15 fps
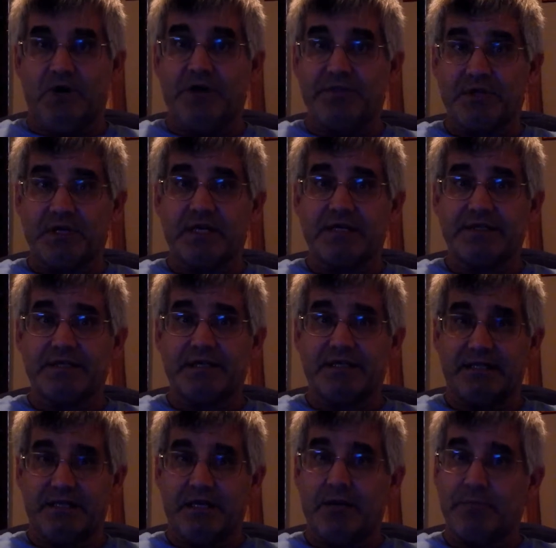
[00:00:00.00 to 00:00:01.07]
thought I'd
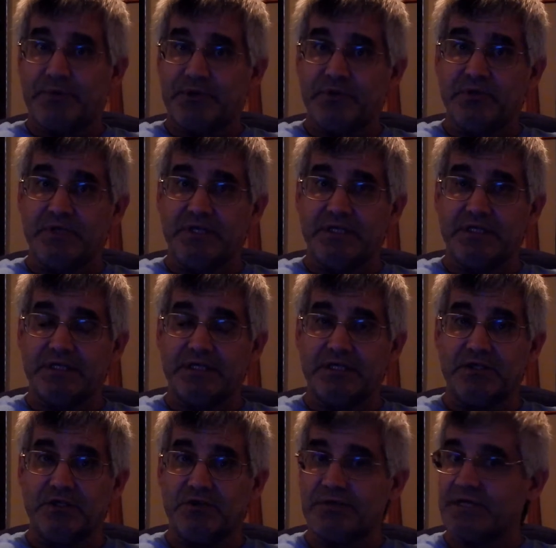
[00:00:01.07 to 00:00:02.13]
take the opportunity to
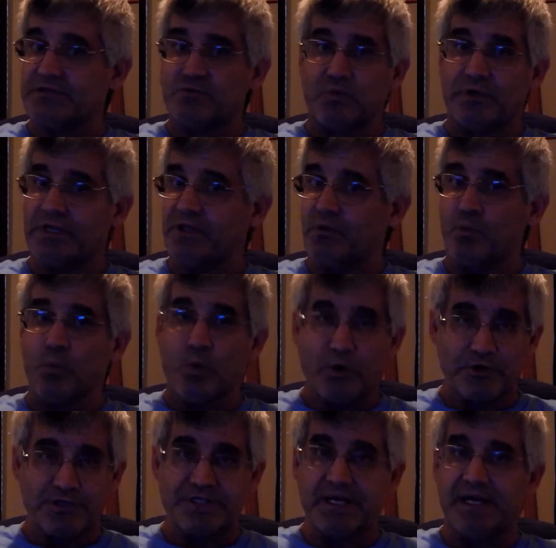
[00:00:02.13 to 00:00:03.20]
tell you that's one of the
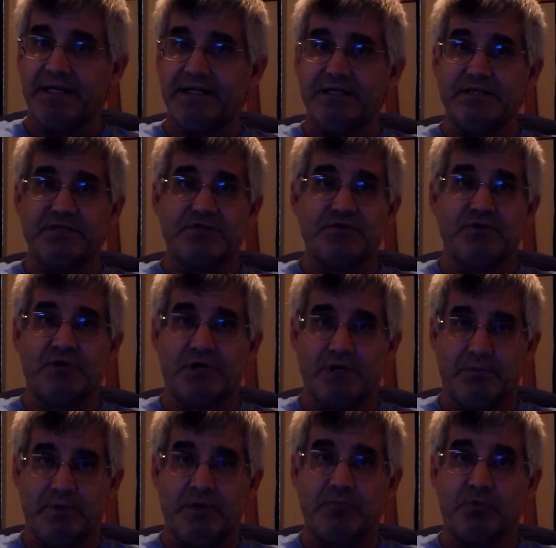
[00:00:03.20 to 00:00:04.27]
worst ideas you can
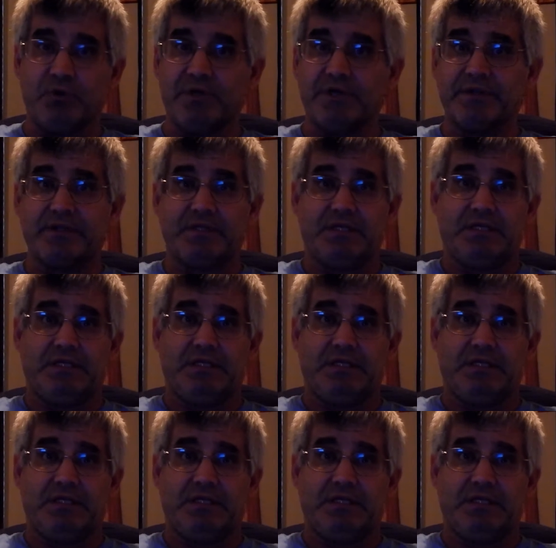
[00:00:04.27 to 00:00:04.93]
come up with.